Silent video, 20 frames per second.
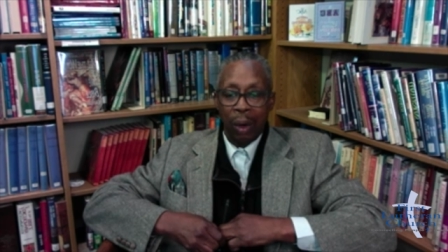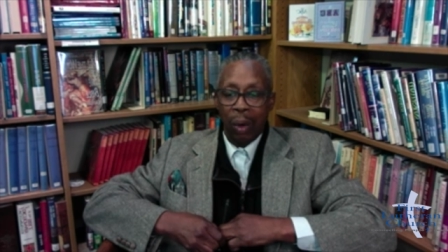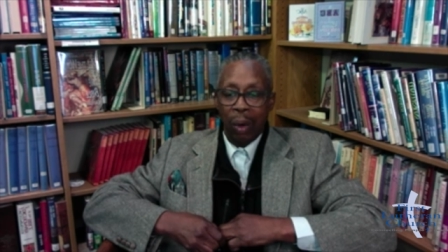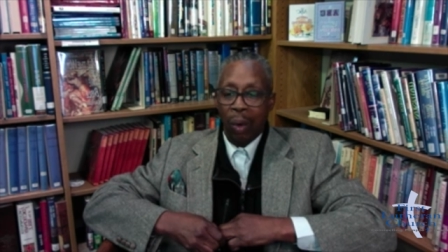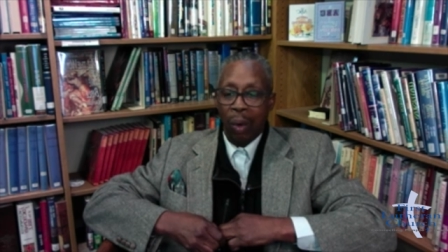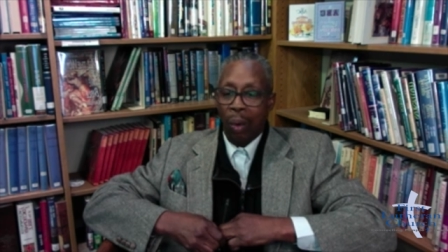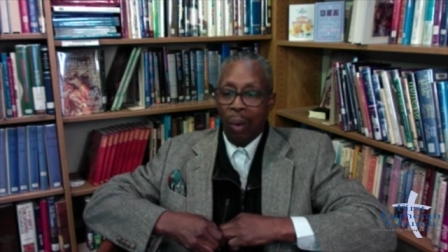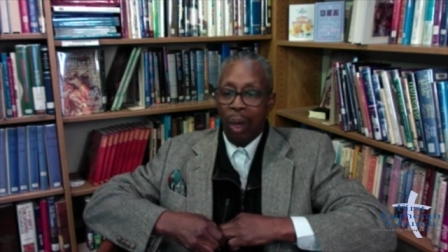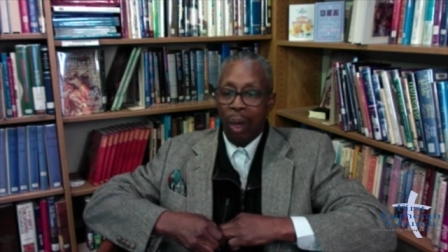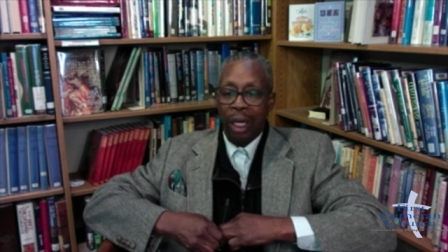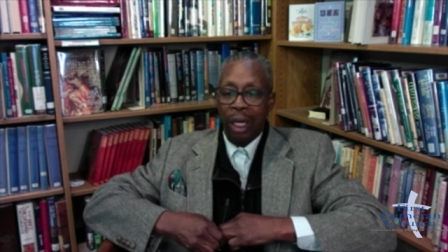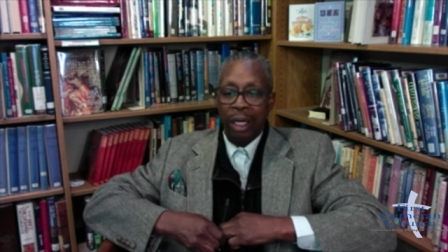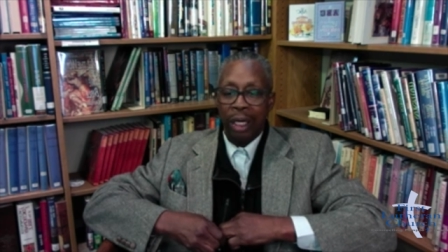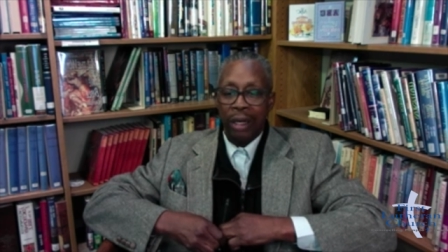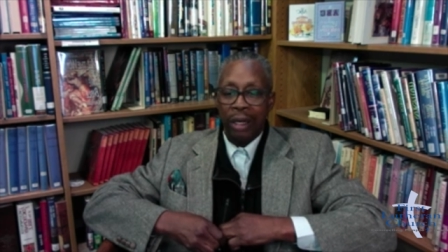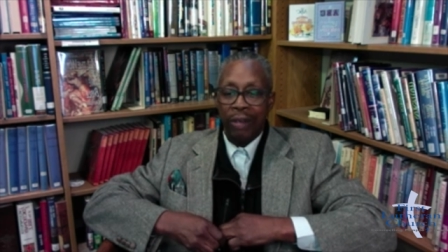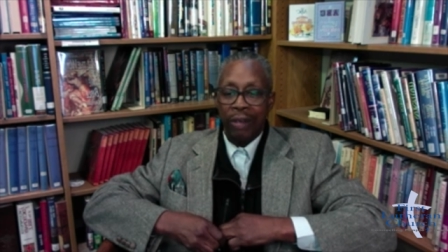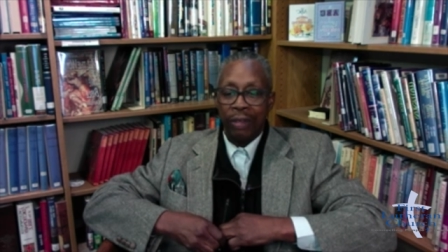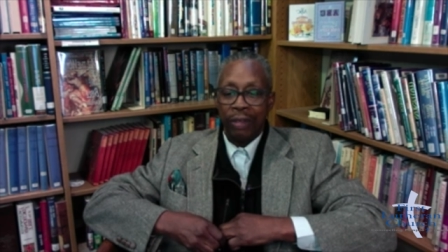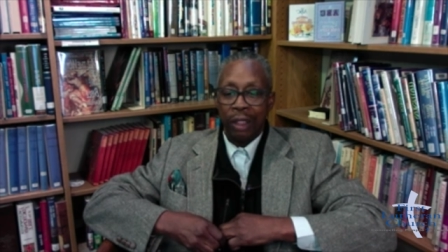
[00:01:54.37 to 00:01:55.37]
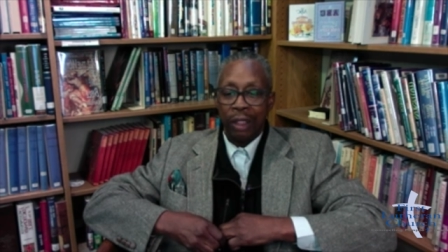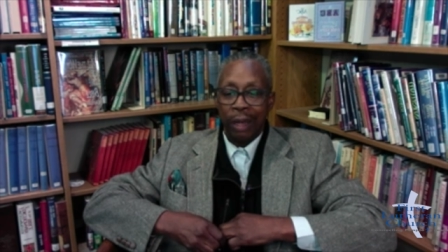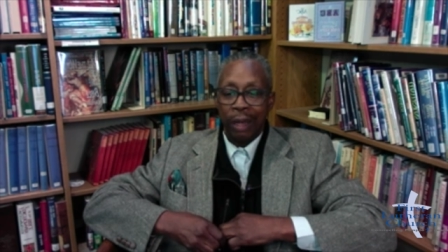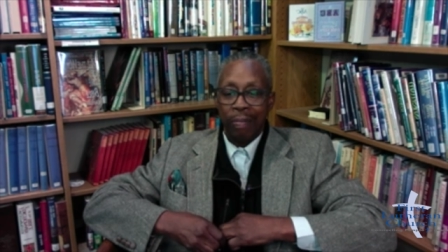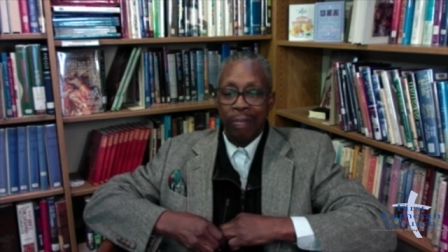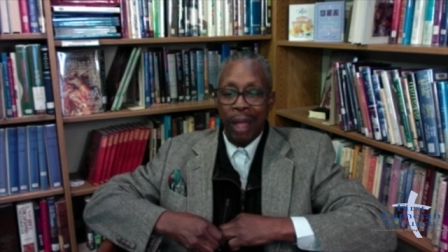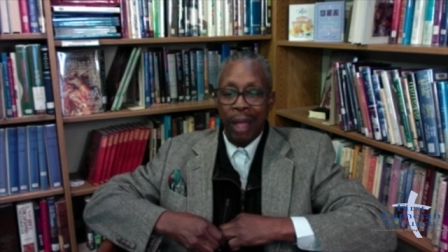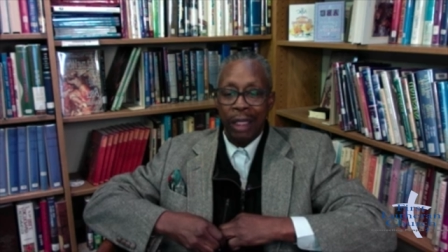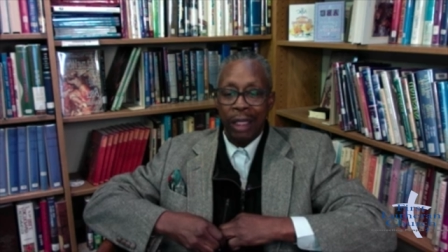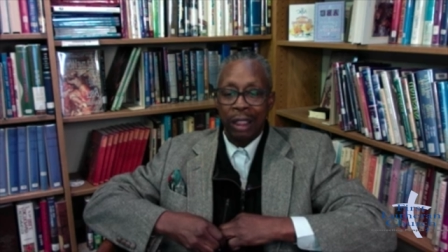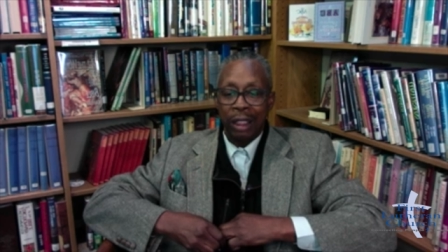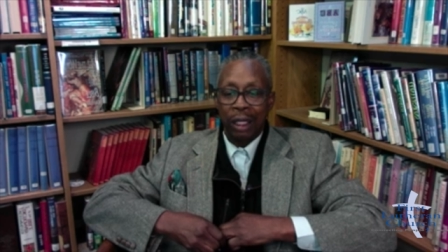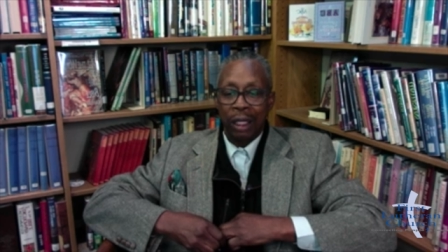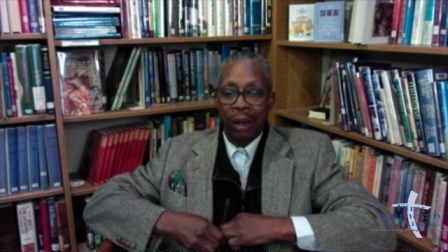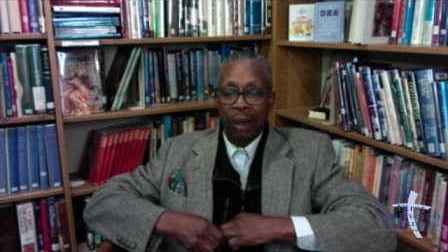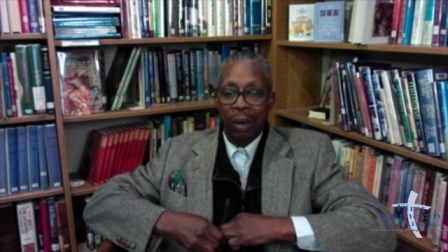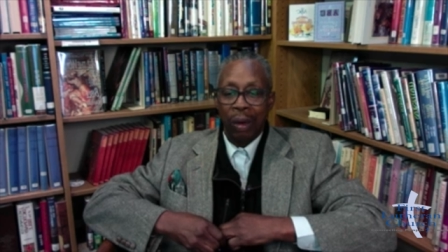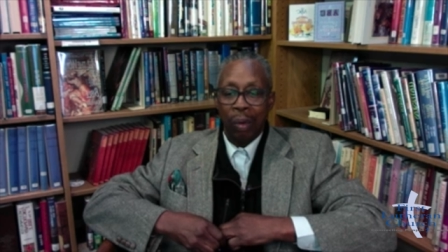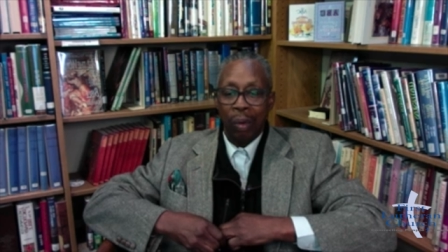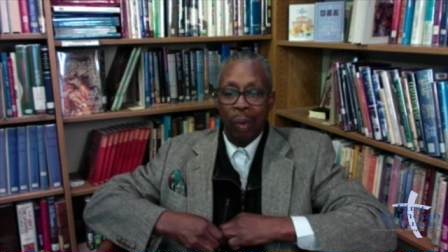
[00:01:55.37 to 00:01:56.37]
What a difference it makes
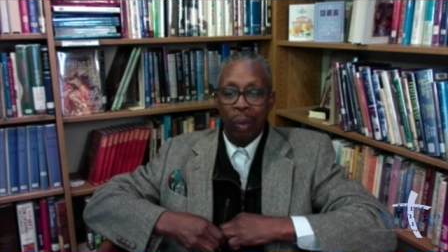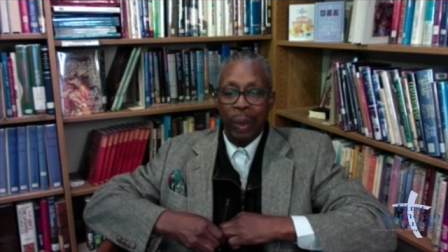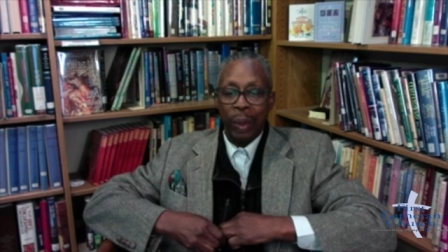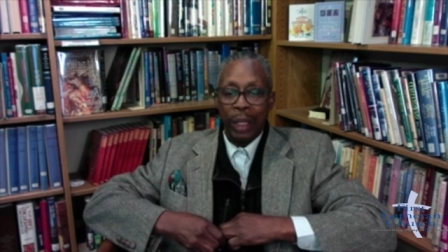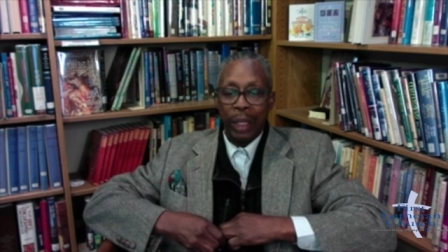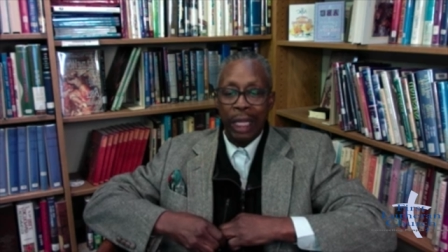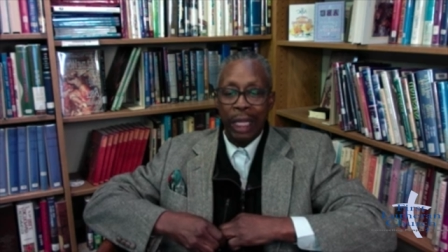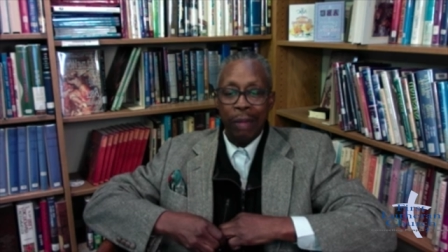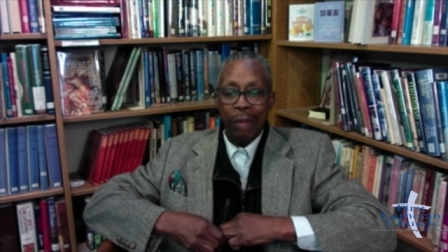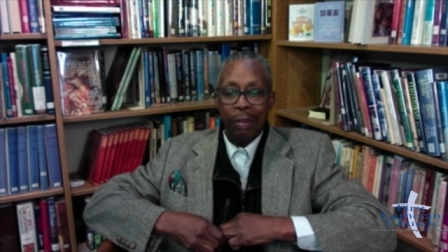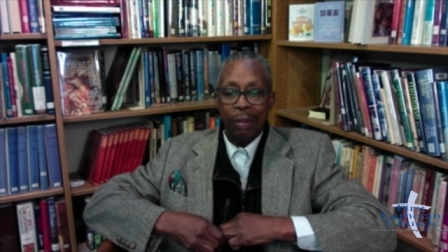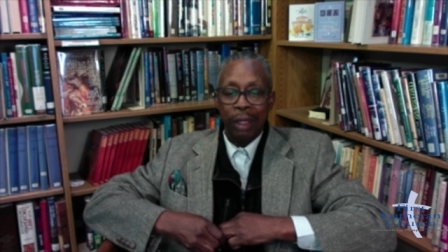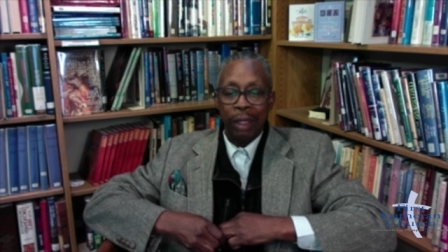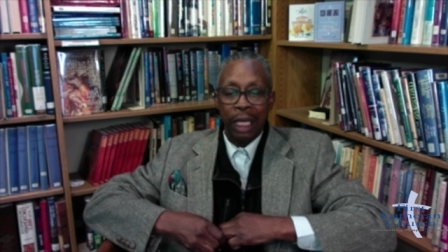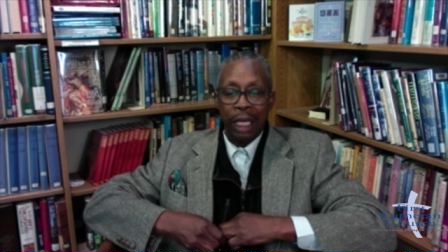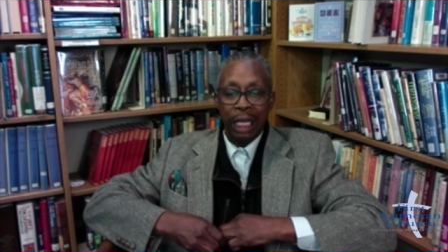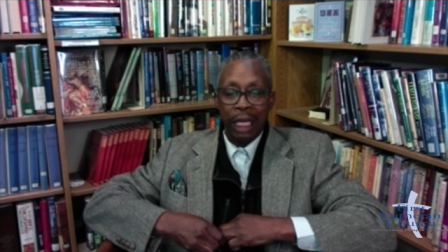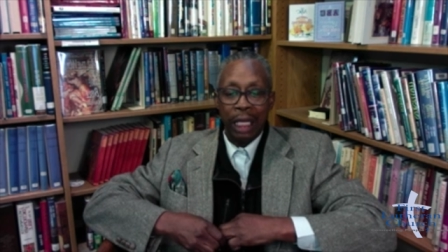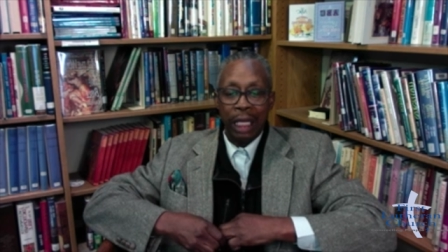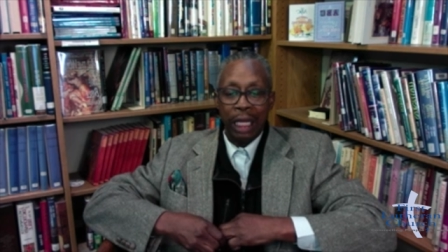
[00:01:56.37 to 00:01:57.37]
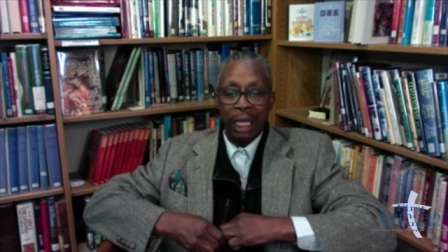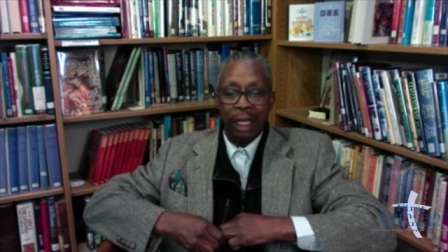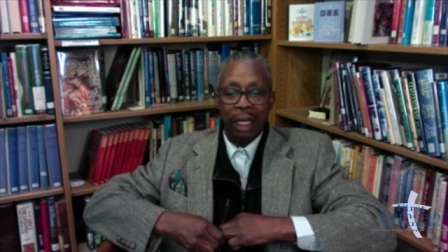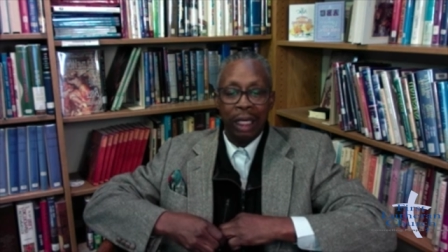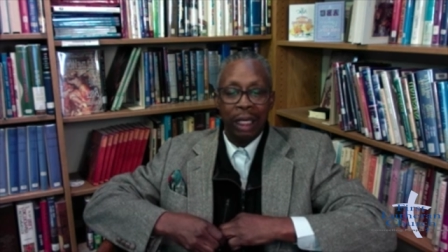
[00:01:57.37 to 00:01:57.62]
when we keep the end